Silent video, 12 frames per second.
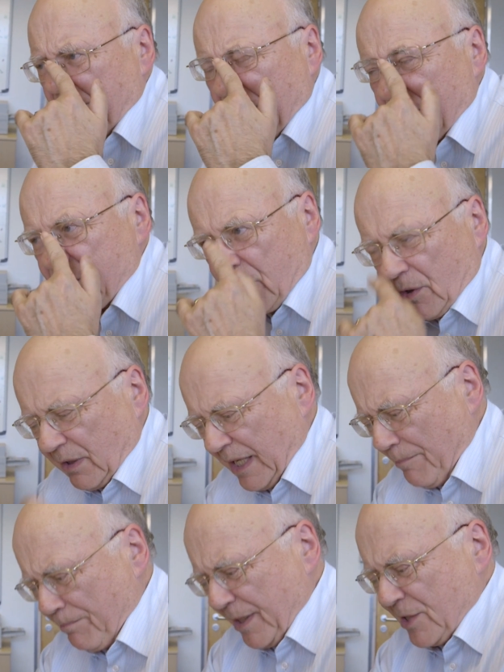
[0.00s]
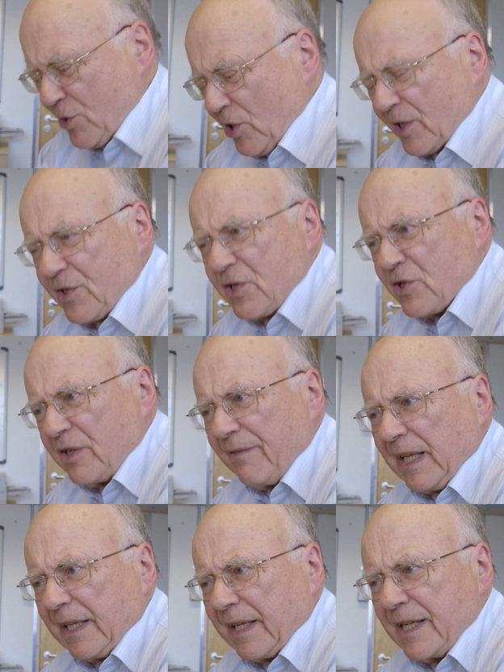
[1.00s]
because you can get big chunks of stuff
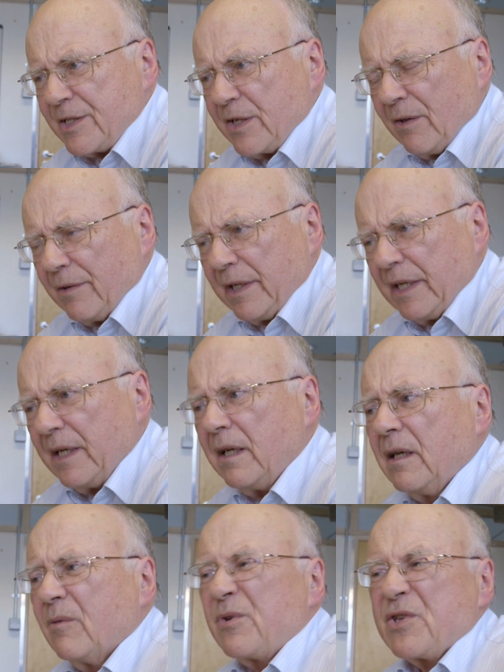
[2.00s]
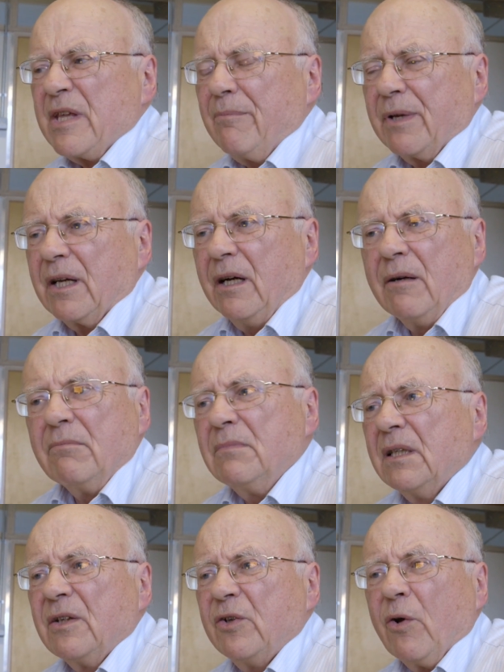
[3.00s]
allocated on there, which then become
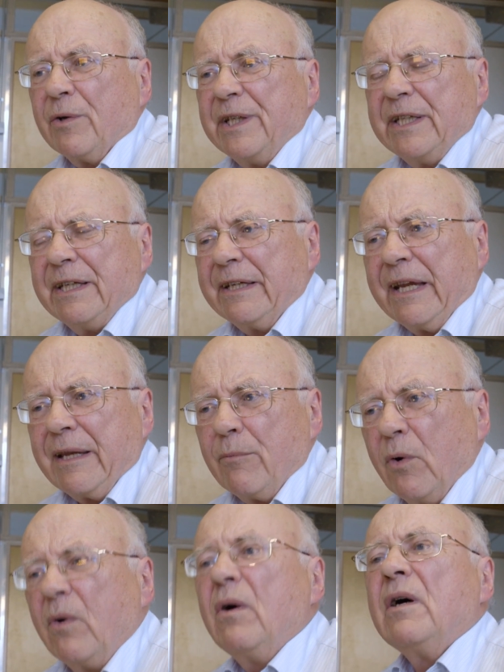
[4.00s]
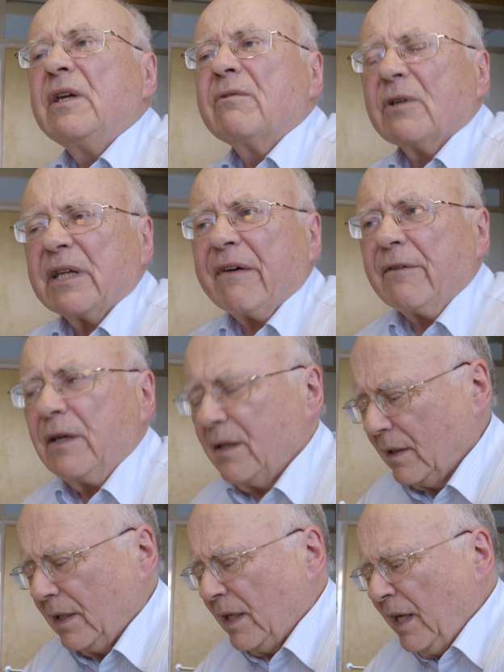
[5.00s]
not needed anymore. You've got to have a,
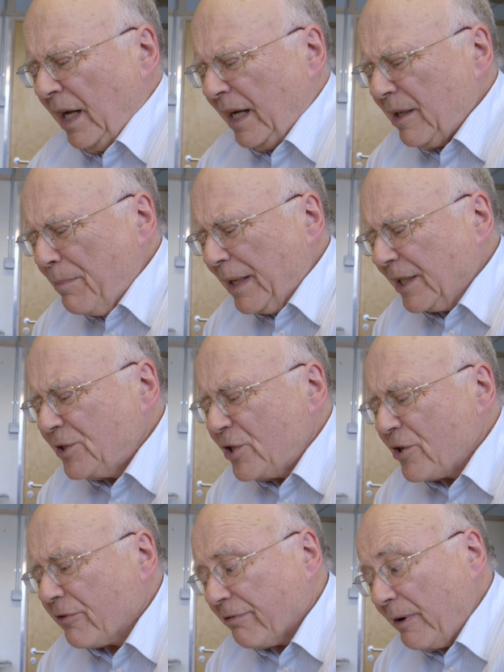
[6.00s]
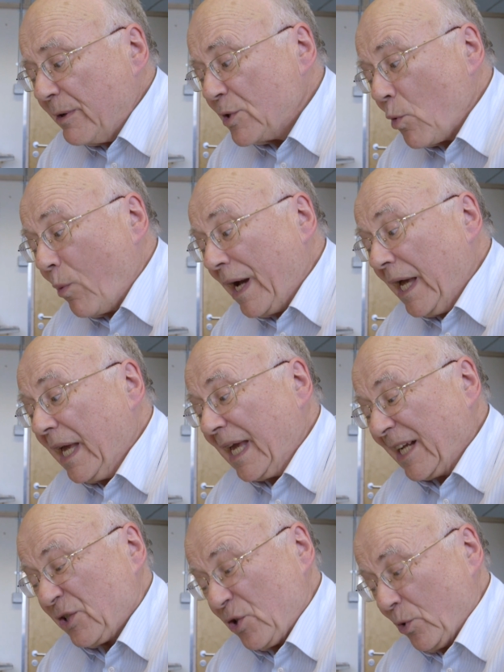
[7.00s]
an ability to throw it away
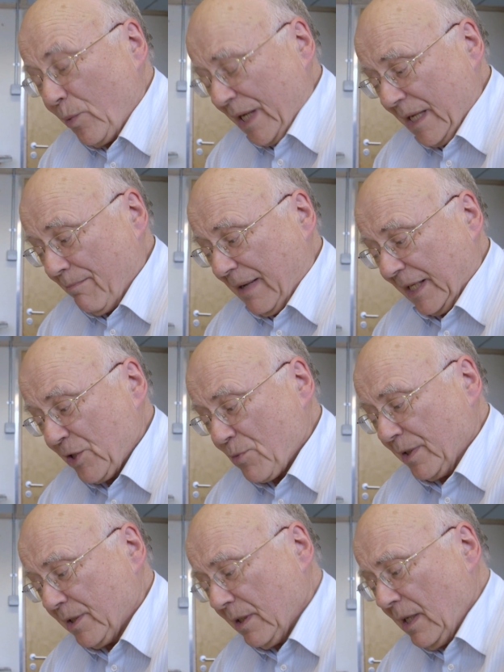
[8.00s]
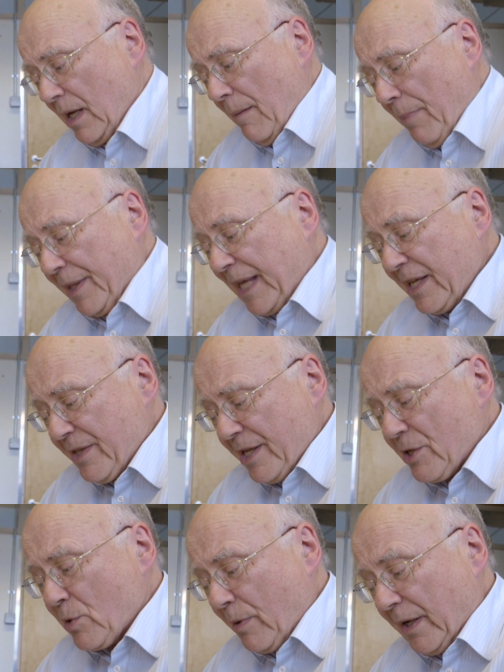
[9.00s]
and to do heap management. But that,
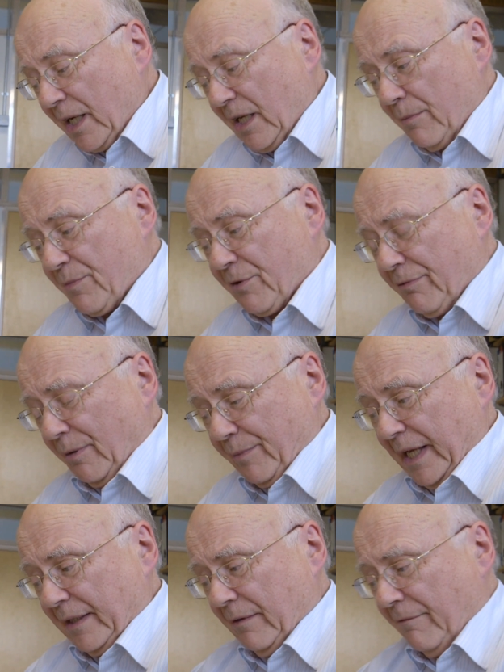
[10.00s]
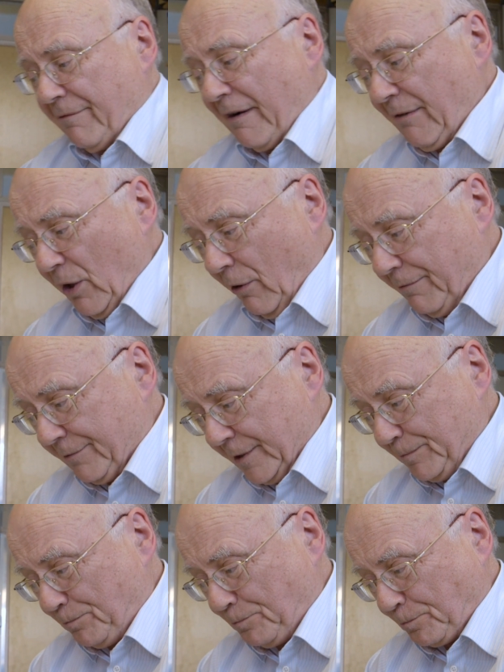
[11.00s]
this is where it comes from then. Very
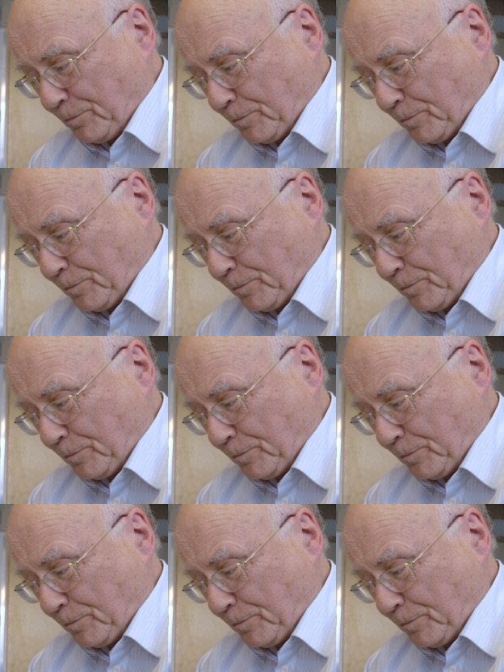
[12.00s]
often,